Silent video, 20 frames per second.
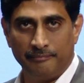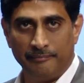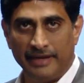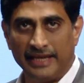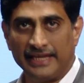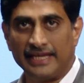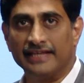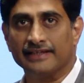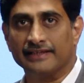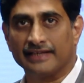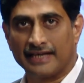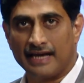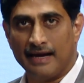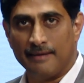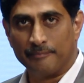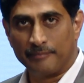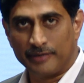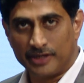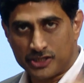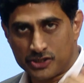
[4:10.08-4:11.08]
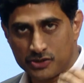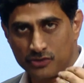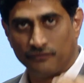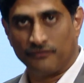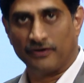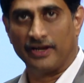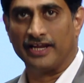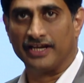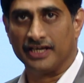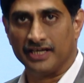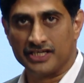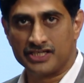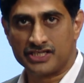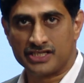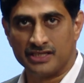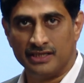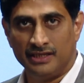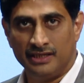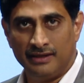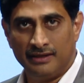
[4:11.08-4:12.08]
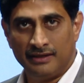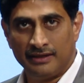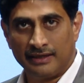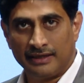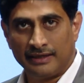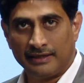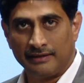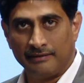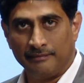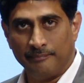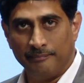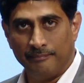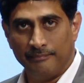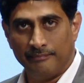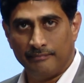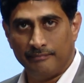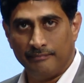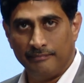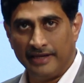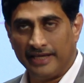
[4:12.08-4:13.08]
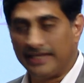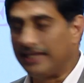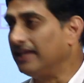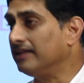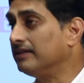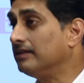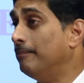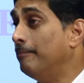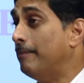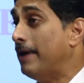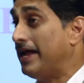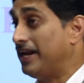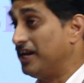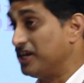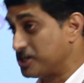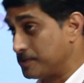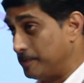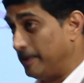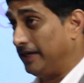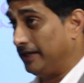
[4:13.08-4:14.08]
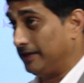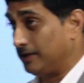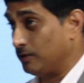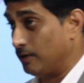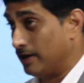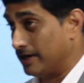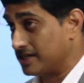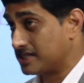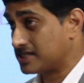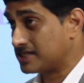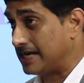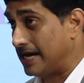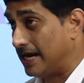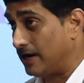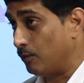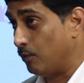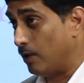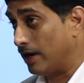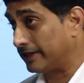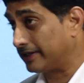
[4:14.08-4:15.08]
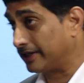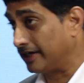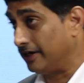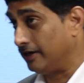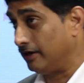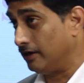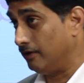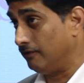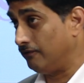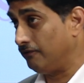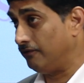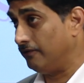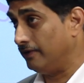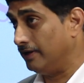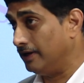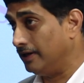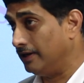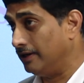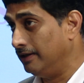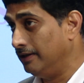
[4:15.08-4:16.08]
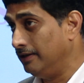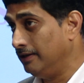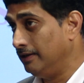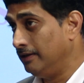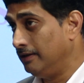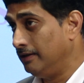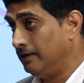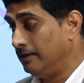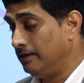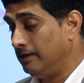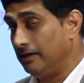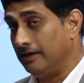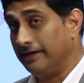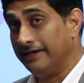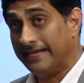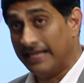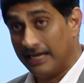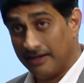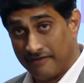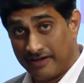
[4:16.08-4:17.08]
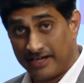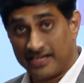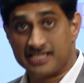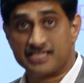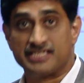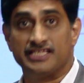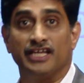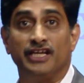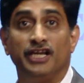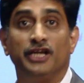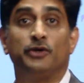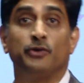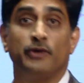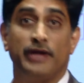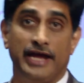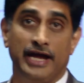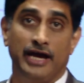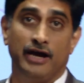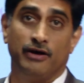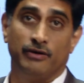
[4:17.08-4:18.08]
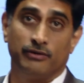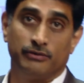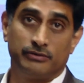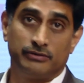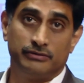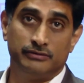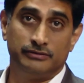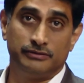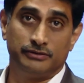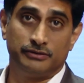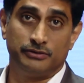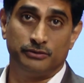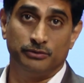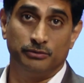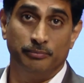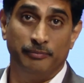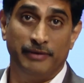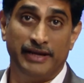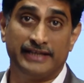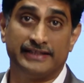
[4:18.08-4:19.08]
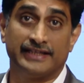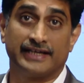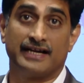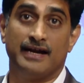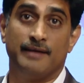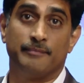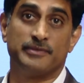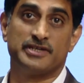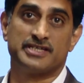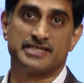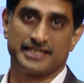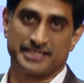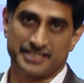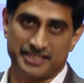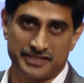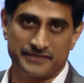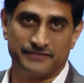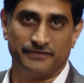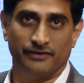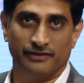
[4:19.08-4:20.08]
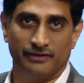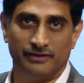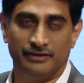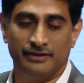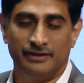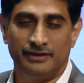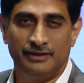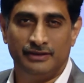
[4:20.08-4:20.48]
making the companies to flourish, making the management to understand what kind of deliverance they need to have to make the company successful,